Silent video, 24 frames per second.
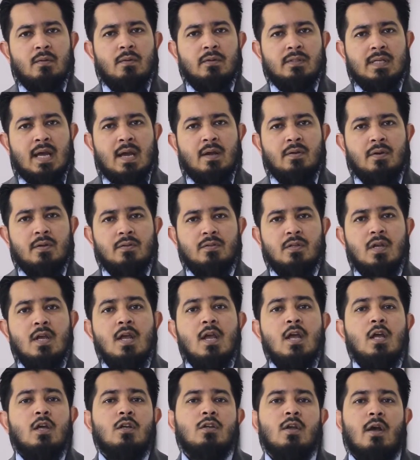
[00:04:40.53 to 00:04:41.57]
townhouse.
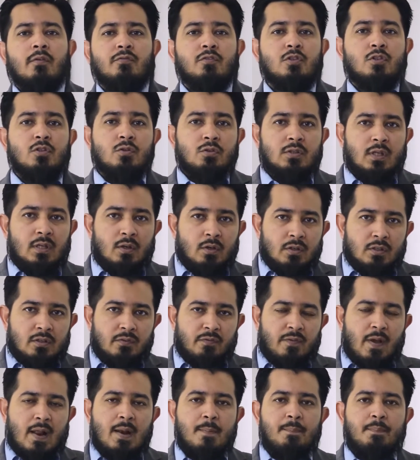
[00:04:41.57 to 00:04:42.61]
You have to choose a good
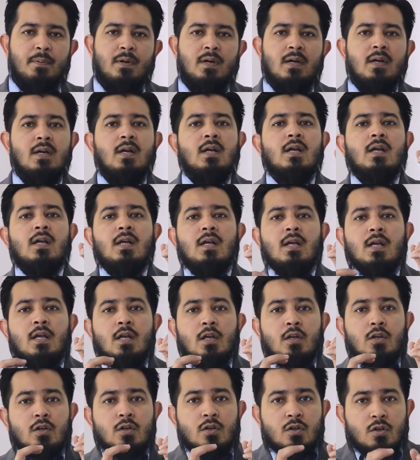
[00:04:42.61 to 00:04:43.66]
developer,
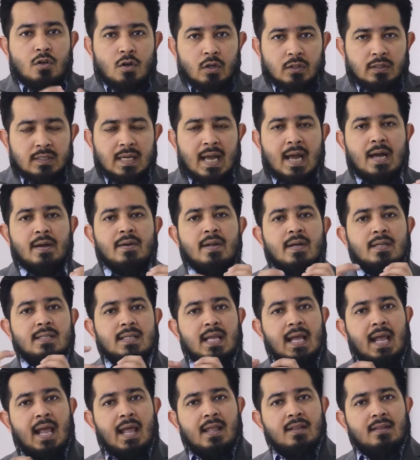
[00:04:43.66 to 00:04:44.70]
good townhouse,
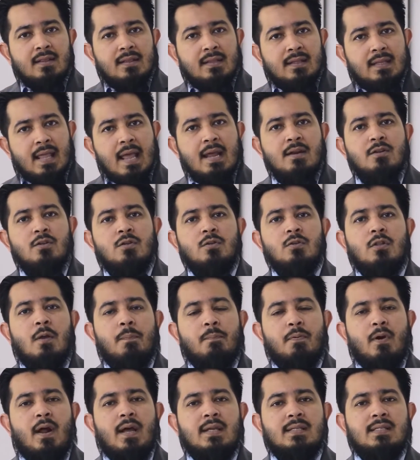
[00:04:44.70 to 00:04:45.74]
and then do the
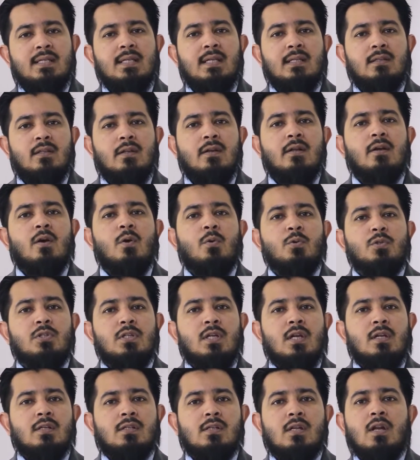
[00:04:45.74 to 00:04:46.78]
pricing and the
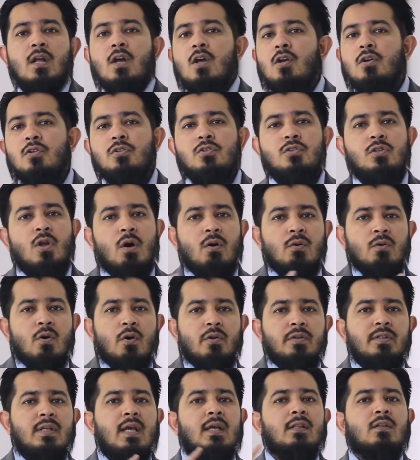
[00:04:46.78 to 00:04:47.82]
negotiation. Don't go
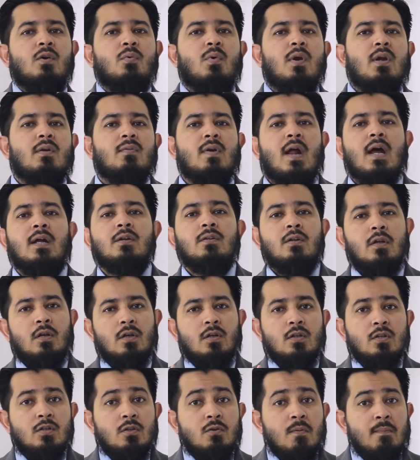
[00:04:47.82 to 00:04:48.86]
the other way around,
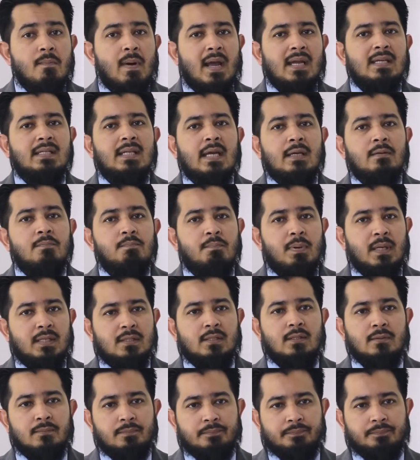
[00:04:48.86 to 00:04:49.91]
you might get bitten.